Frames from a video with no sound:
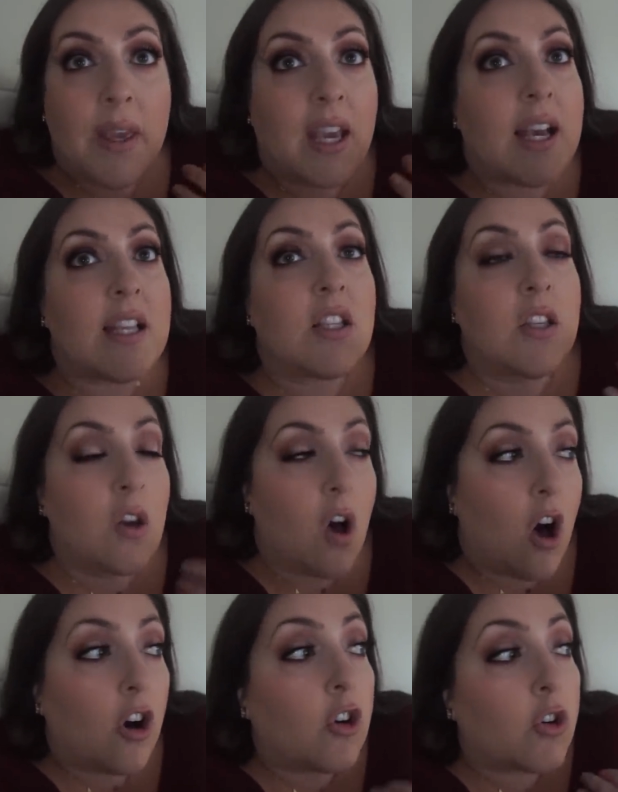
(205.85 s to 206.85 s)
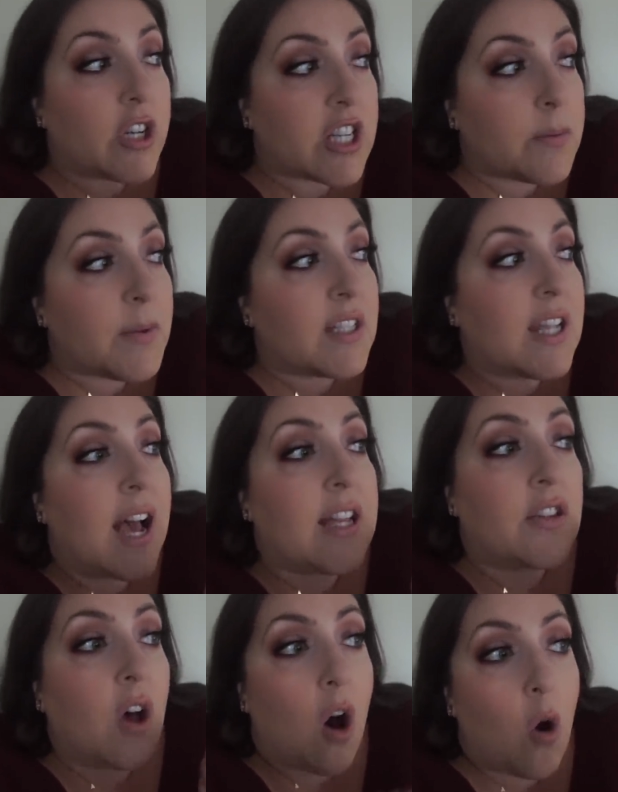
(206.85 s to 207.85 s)
because y'all, Christmas
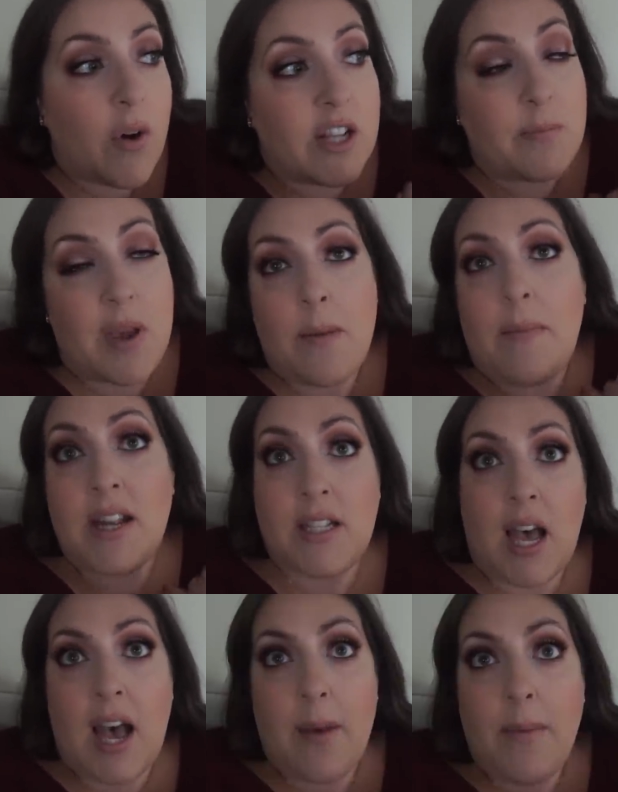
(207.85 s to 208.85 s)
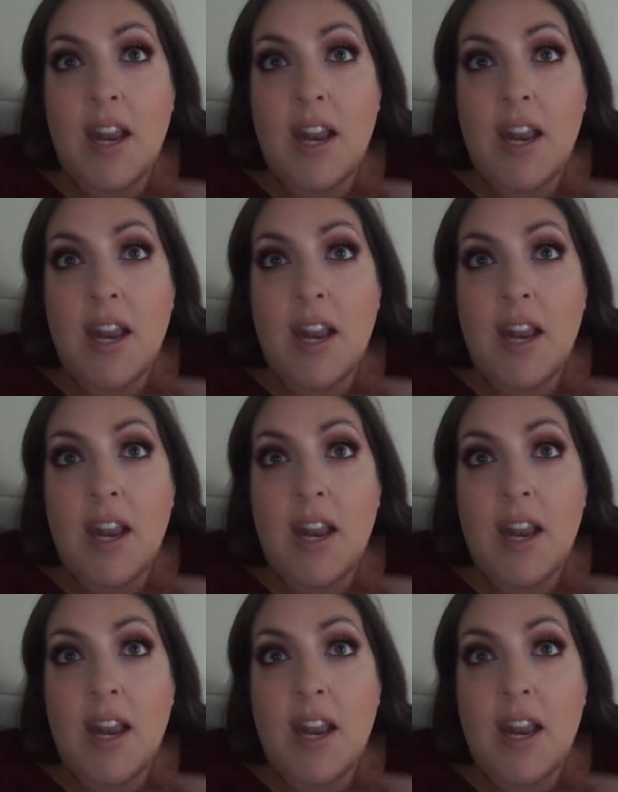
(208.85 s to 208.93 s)
has always been my time.